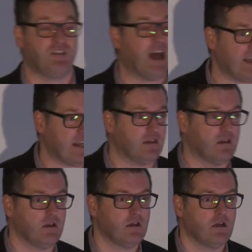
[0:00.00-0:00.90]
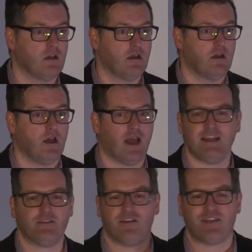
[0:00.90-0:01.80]
Day.
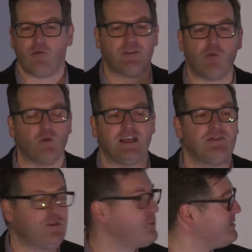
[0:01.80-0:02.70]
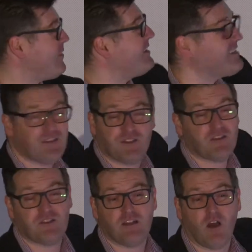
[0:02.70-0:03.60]
And this was
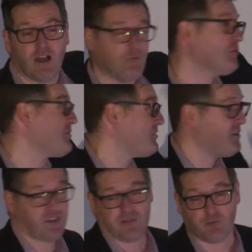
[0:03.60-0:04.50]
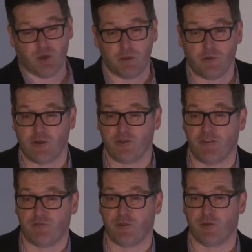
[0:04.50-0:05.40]
1969, well, 67 probably, when he was
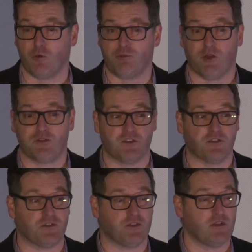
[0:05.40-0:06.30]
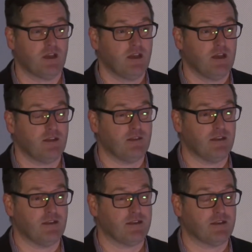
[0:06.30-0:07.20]
having the thought process in
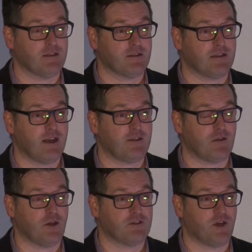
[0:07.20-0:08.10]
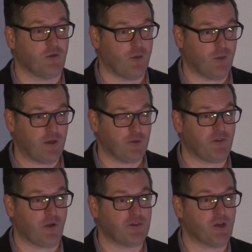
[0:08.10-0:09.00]
the Canada hotel room where he was
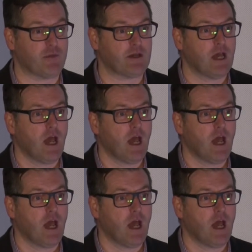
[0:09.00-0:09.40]
very sober.